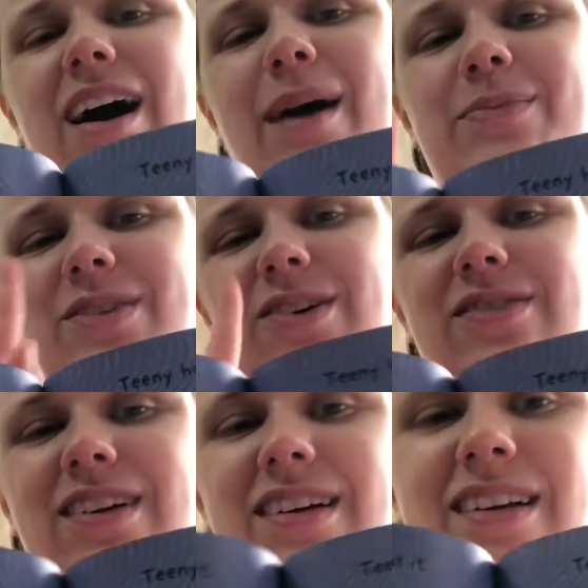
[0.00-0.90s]
hopped
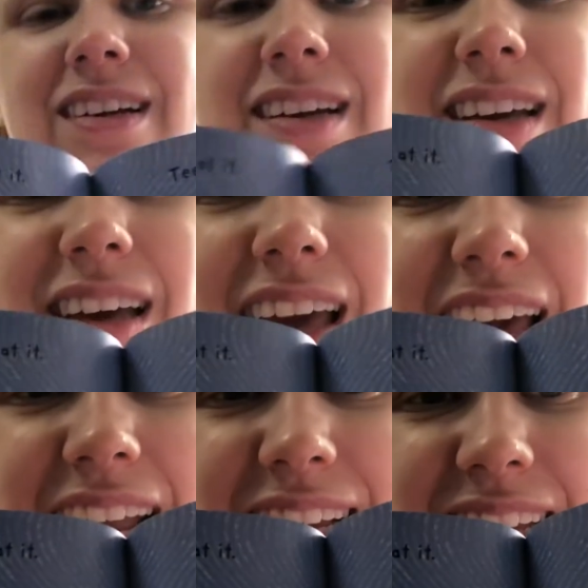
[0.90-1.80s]
over
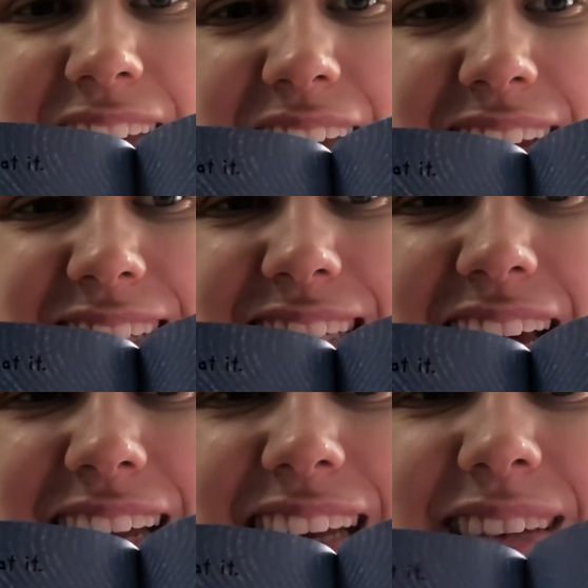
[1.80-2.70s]
and gazed
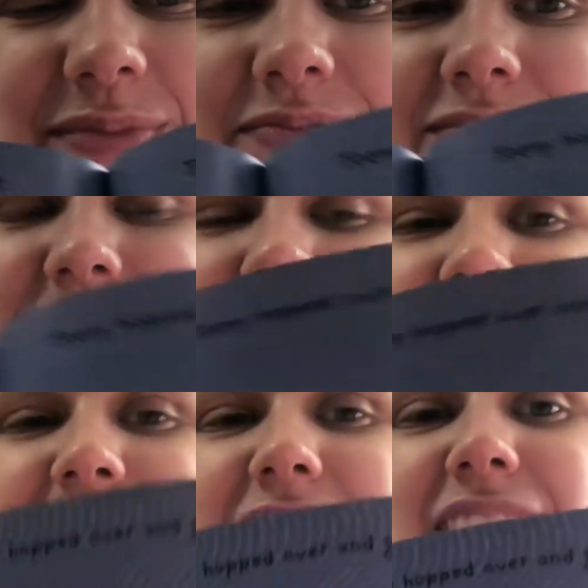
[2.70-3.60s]
at it.
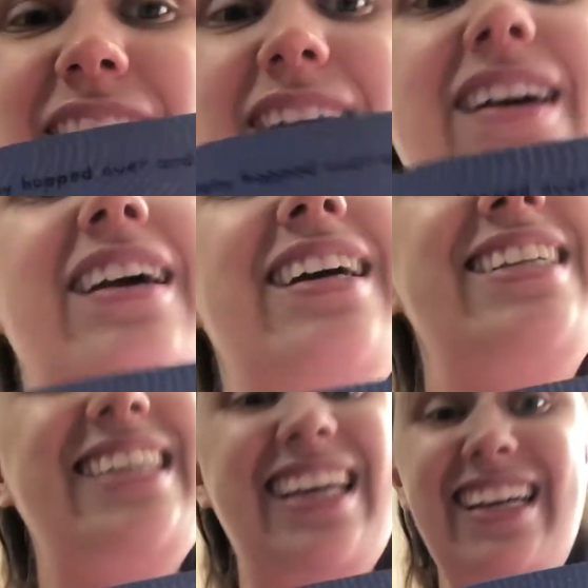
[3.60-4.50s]

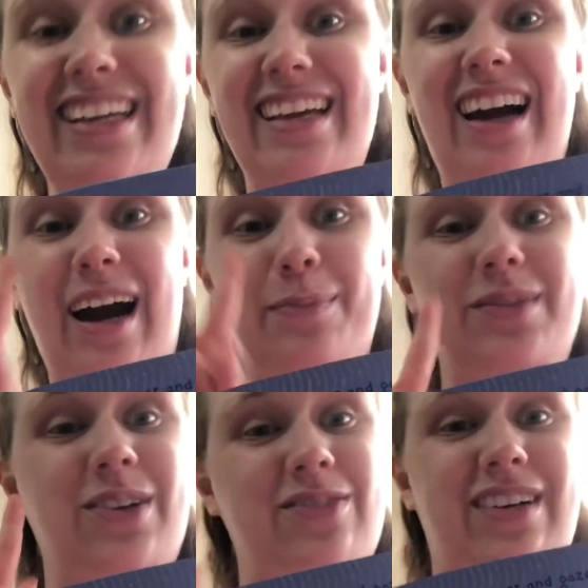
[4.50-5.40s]
Teeny
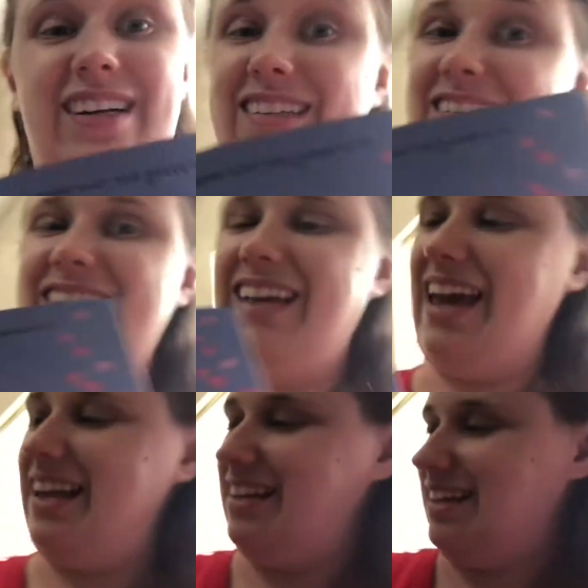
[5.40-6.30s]
hopped over
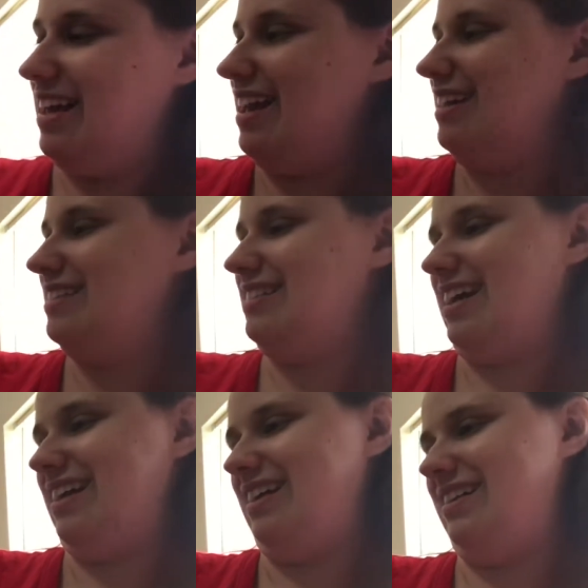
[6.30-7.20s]
and gazed
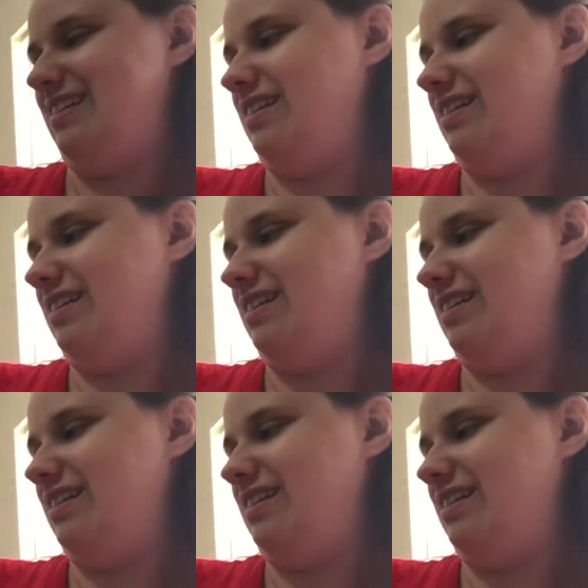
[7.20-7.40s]
at it.